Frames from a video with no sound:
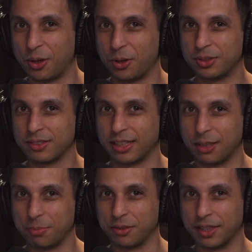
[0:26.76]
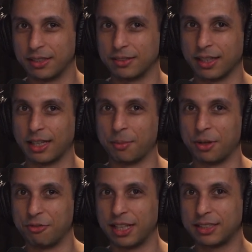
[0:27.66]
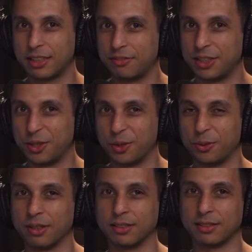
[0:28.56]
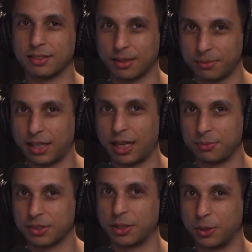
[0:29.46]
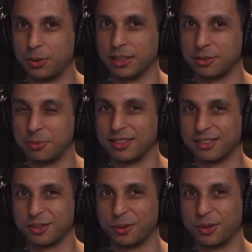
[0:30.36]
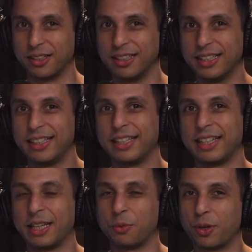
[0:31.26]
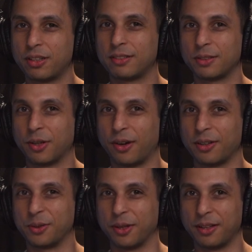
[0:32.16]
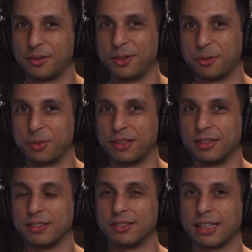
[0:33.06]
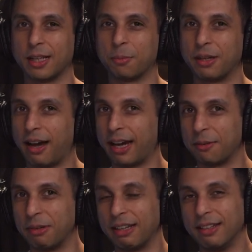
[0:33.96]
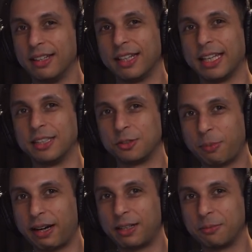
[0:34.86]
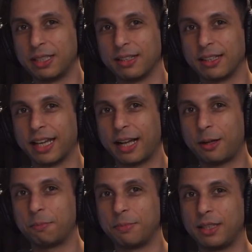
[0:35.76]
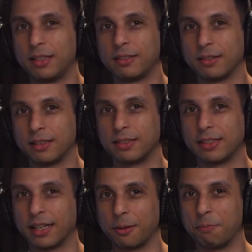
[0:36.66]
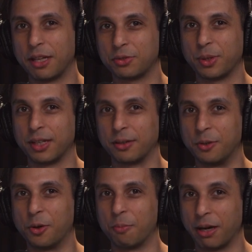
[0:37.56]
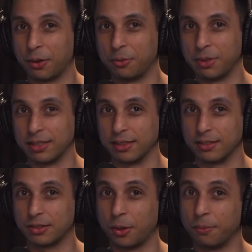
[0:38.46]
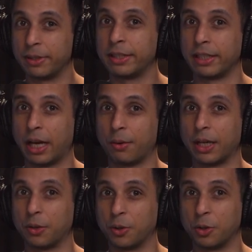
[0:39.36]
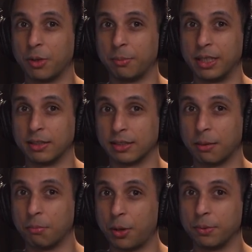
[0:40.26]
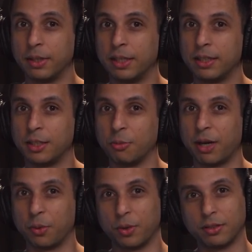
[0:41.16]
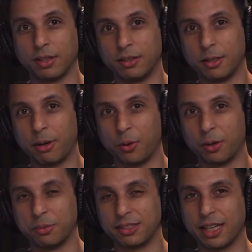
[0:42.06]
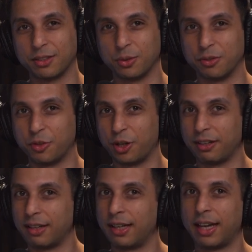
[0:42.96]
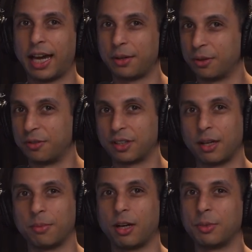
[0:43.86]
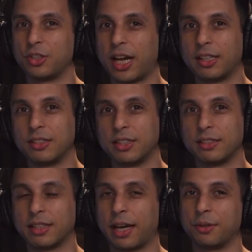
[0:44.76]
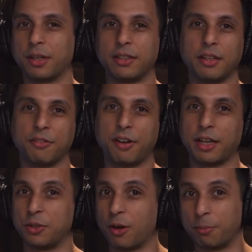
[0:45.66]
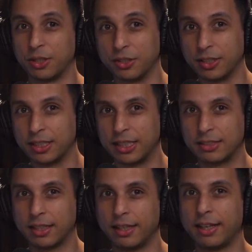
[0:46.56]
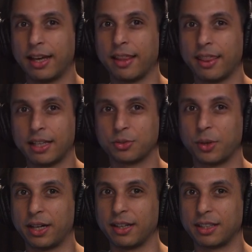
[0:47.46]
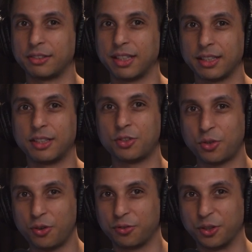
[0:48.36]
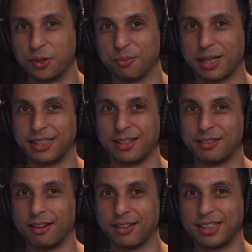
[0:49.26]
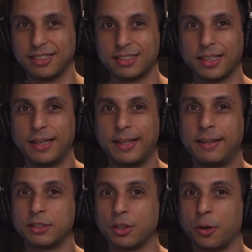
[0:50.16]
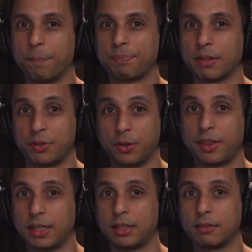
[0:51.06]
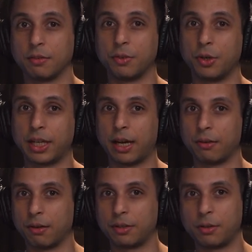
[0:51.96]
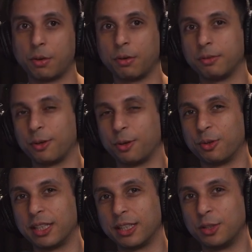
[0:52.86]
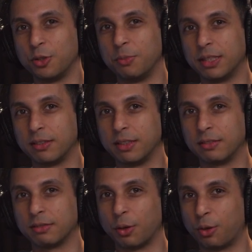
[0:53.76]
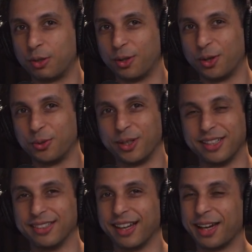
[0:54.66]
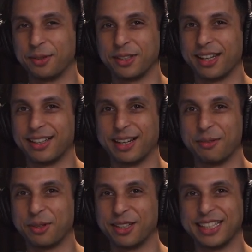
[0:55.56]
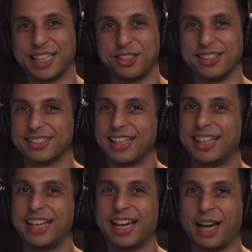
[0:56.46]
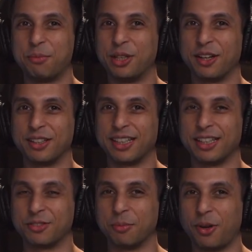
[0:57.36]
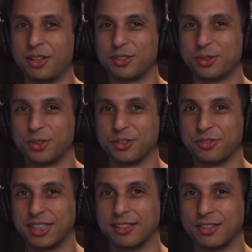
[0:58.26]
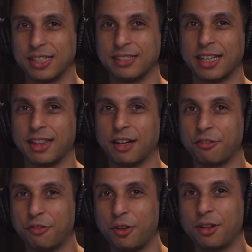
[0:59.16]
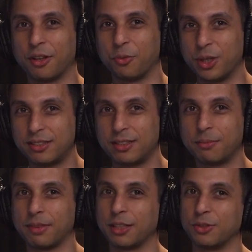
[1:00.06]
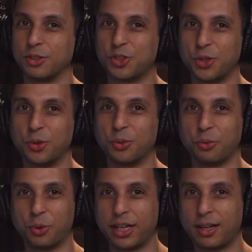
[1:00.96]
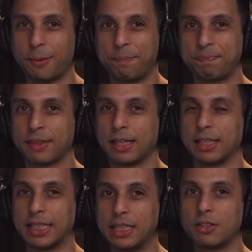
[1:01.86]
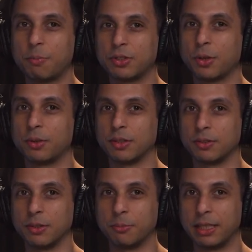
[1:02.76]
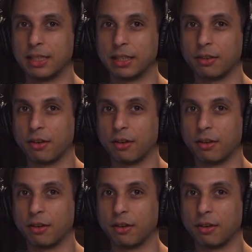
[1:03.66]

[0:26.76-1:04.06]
host, Naeem Parvez, and I'm a relatively new and sometimes clueless business owner, and I wanted to talk to other entrepreneurs to help guide me and inspire me and help me to understand the best way to grow my own business. So now I know you may be in the same boat. You might want to learn about what mistakes to avoid, how to overcome common challenges, how to identify new opportunities. And that's why I created this show for you, my dear audience. So if you're thinking of going out on your own or running a new business or an old one, I don't care. I'm not an ageist. I bring on guests from all sorts of industries, and they're full of wisdom that you'll chew right up. And each episode is going to be like a